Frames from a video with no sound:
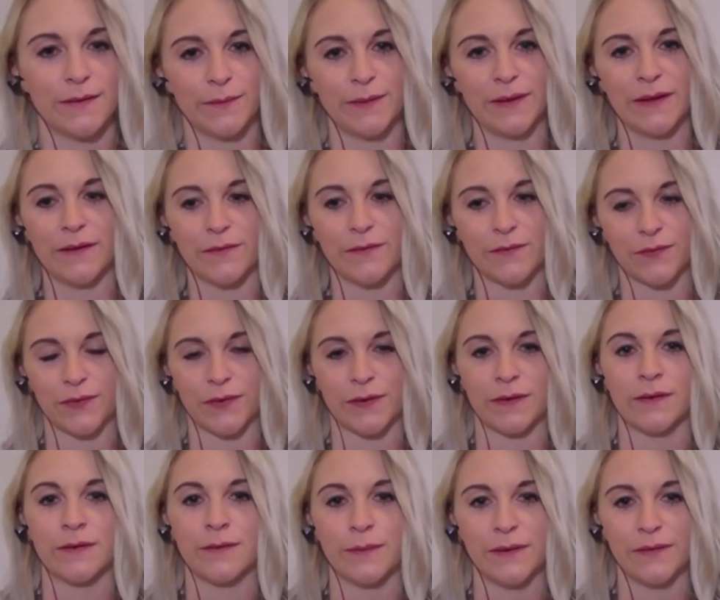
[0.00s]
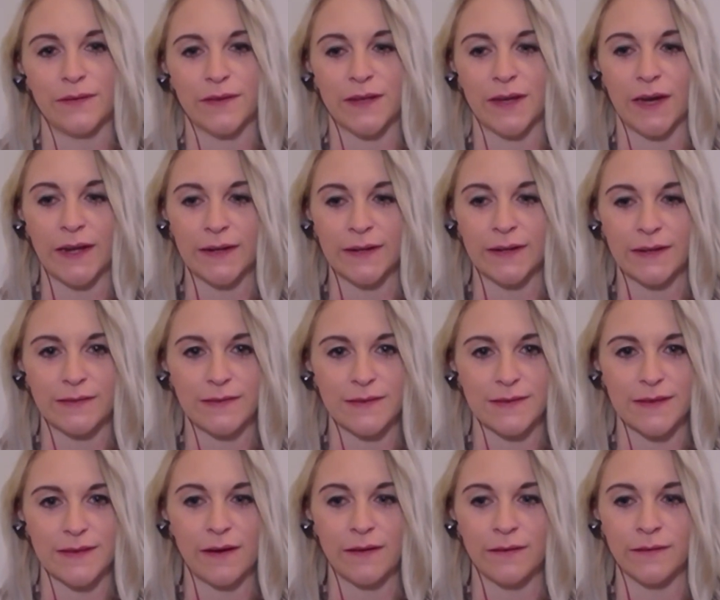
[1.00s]
we have we've got to get
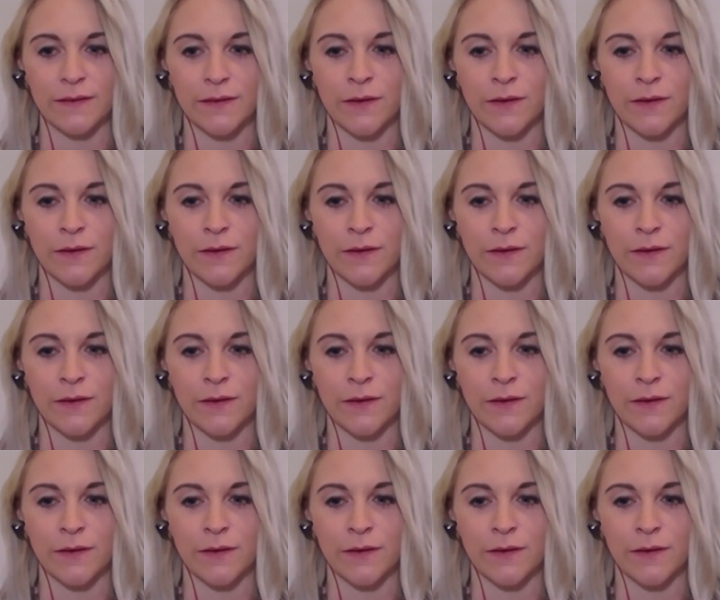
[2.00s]
this out.